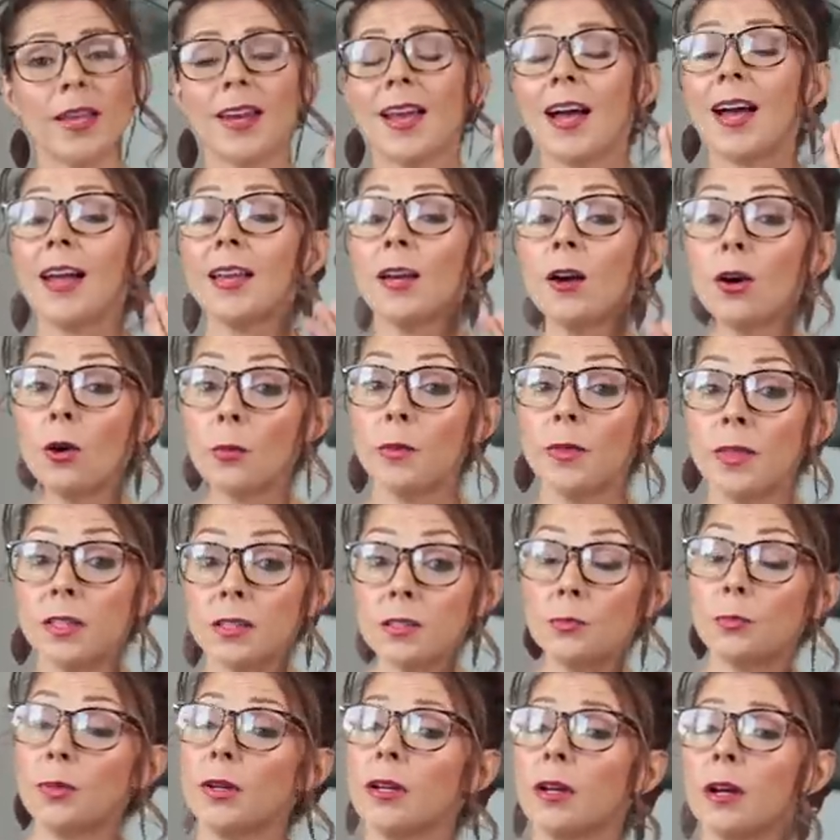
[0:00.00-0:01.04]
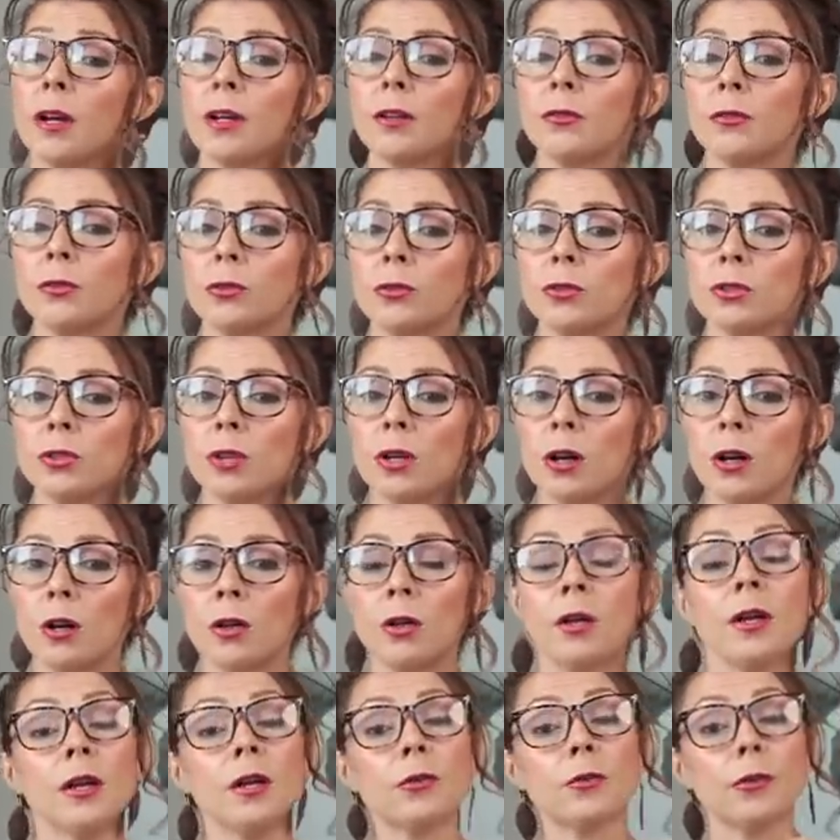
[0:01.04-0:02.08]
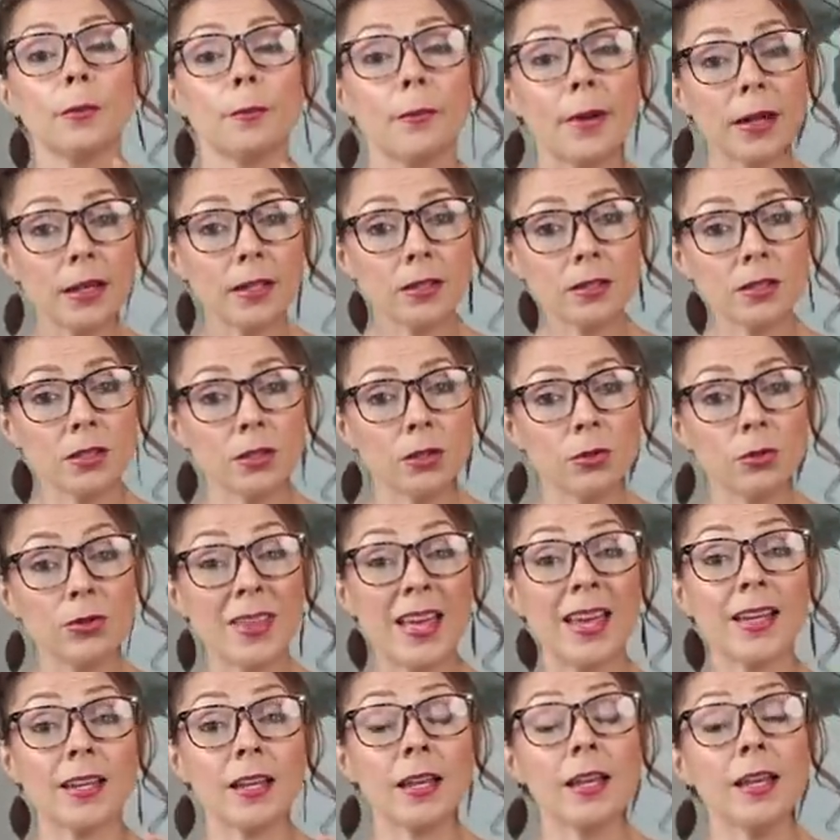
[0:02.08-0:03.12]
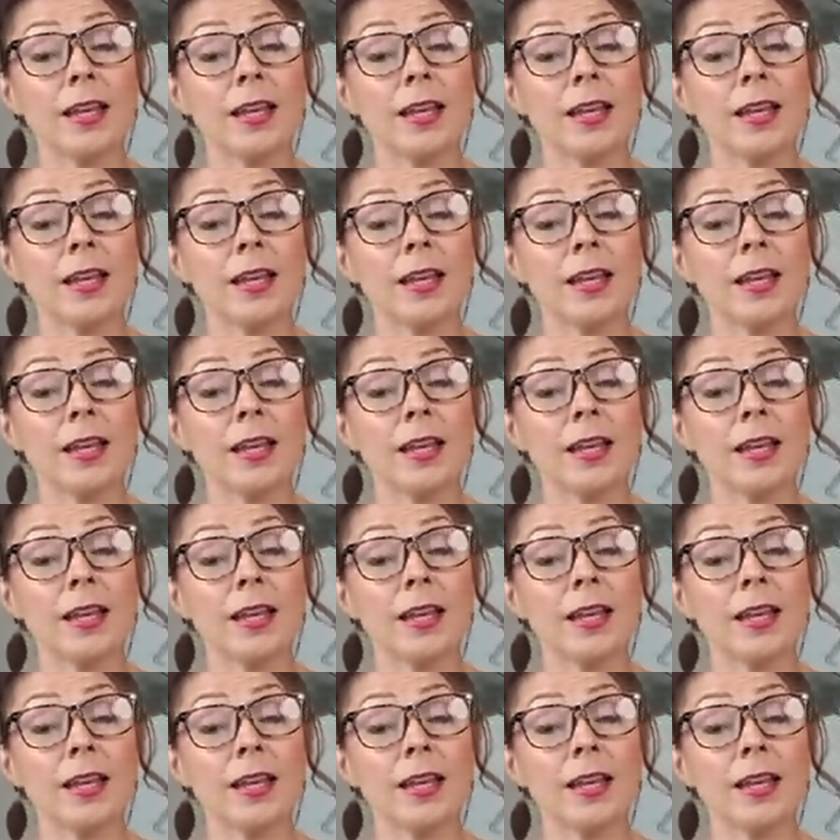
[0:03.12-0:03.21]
and I hope this Spring Carnival shawl reminds you that